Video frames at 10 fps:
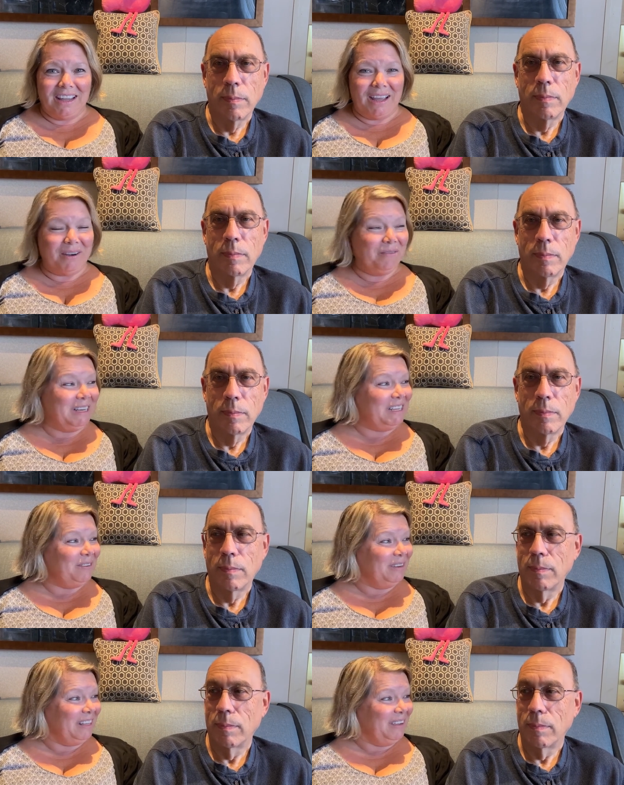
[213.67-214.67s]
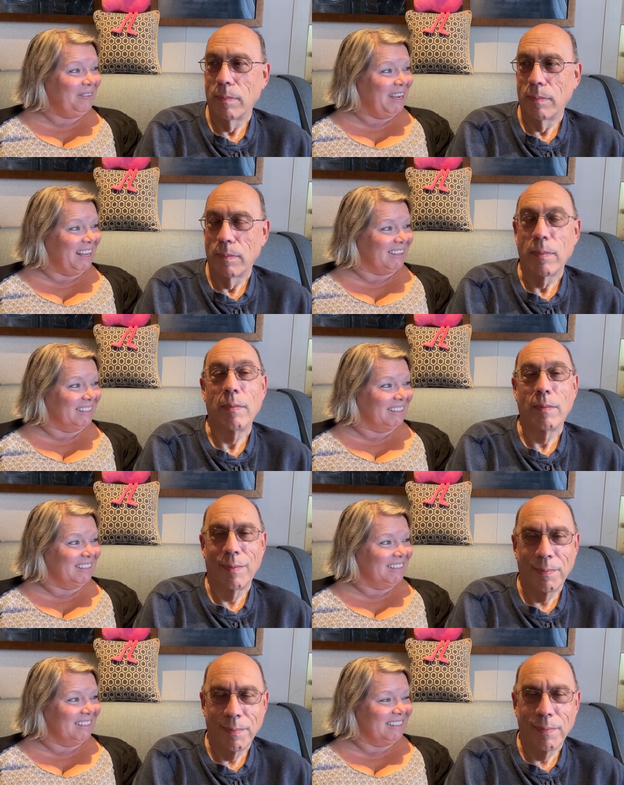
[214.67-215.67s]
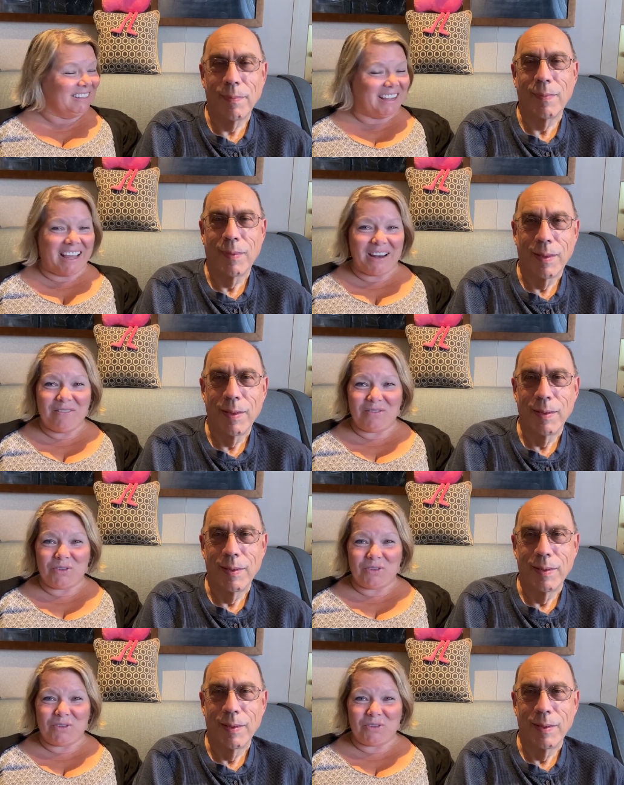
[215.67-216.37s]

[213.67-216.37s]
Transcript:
Speaker 1: and we did really well. Mm-hmm. Out of